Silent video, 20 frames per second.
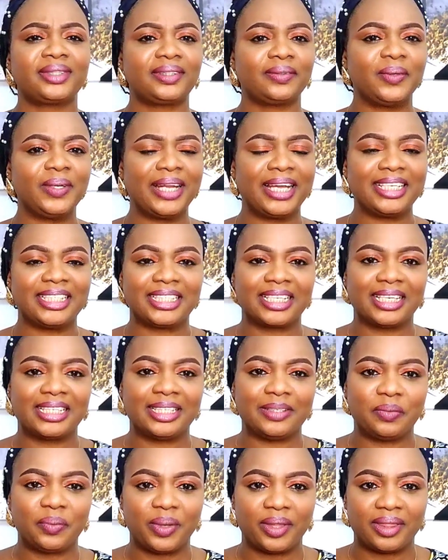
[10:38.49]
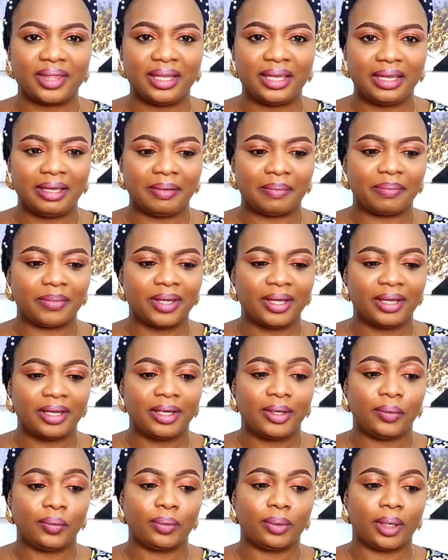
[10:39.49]
when I shared it with him,
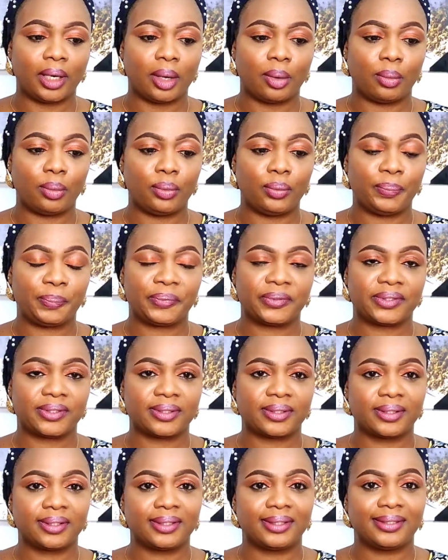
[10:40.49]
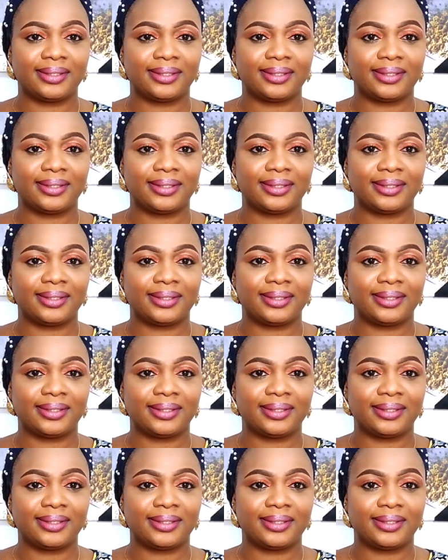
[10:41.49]
he was like, oops,